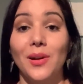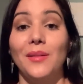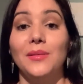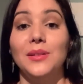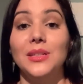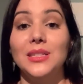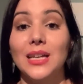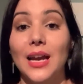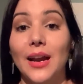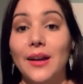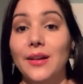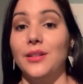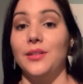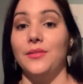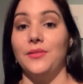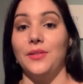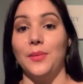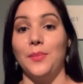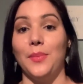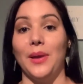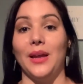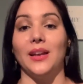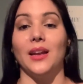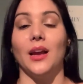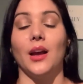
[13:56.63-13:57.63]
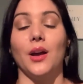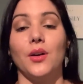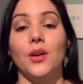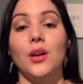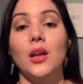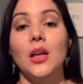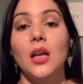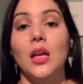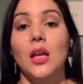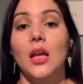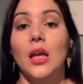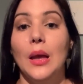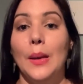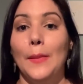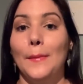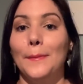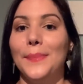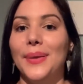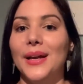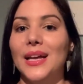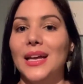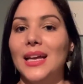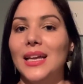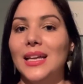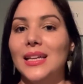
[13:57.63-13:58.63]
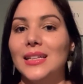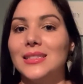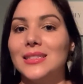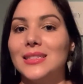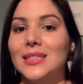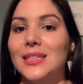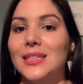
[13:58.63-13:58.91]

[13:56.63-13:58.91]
probably tired of it by now. But